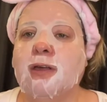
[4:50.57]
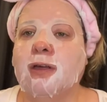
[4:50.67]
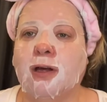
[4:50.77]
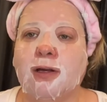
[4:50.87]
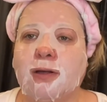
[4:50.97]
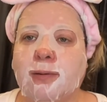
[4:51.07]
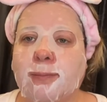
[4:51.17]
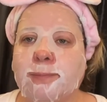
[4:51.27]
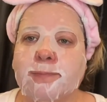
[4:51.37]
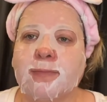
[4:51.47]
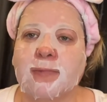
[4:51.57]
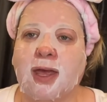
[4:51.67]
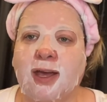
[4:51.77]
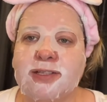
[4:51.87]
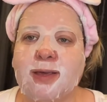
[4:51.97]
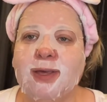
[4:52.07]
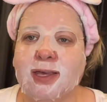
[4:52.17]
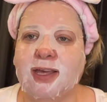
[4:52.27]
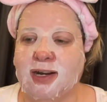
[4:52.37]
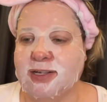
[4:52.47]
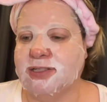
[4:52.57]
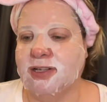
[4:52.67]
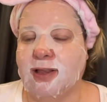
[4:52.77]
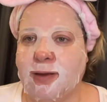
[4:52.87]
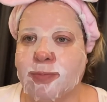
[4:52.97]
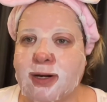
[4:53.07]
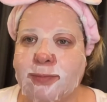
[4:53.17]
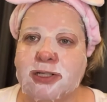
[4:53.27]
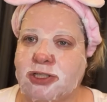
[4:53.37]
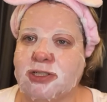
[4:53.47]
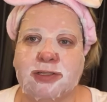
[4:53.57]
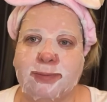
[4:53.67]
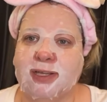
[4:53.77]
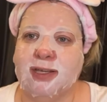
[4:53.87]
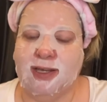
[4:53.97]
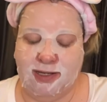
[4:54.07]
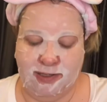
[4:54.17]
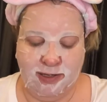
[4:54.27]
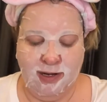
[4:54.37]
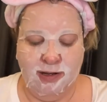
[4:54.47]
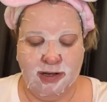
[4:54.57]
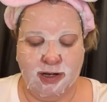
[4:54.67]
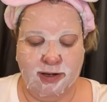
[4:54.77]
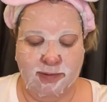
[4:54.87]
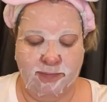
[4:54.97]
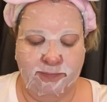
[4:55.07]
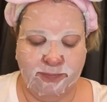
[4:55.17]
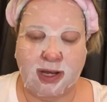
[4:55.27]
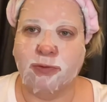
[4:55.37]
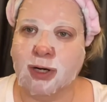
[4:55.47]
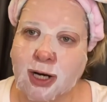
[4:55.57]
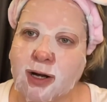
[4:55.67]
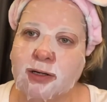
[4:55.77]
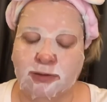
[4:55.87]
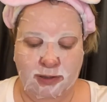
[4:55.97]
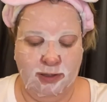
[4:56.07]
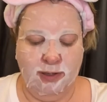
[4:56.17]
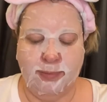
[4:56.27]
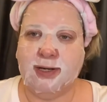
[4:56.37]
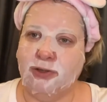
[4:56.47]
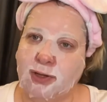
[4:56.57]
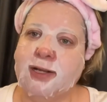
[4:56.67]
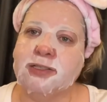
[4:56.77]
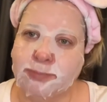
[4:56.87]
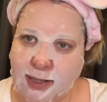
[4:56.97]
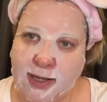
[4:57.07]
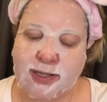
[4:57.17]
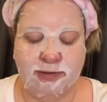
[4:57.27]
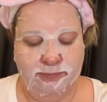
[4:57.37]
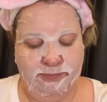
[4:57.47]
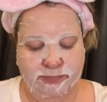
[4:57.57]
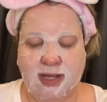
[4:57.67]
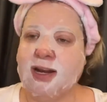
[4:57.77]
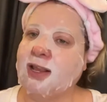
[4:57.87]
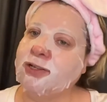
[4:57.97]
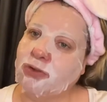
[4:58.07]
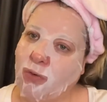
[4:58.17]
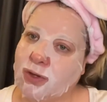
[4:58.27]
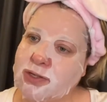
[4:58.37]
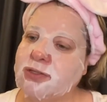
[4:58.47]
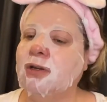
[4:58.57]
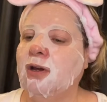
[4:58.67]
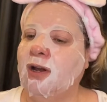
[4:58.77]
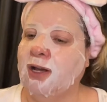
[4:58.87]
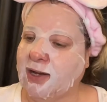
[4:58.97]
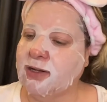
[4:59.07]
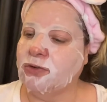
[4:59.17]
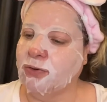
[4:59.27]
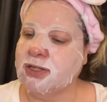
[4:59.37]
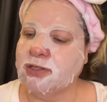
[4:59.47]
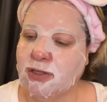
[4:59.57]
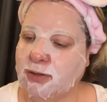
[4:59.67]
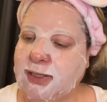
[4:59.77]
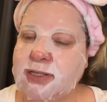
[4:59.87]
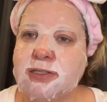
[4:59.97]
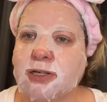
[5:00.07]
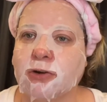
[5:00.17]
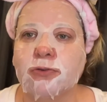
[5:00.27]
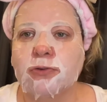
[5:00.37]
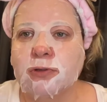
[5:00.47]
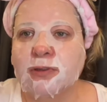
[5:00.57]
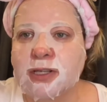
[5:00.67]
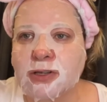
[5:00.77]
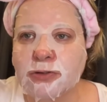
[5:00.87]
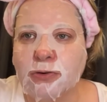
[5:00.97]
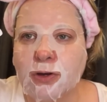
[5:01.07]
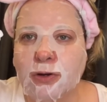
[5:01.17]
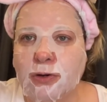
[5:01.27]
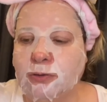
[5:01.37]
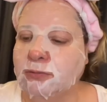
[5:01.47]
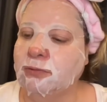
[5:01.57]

I say be a kid. I still am pretty much just a big kid. I work, but I do like to play. And I like toys. I got toys, you know, like these stickers. These are so good.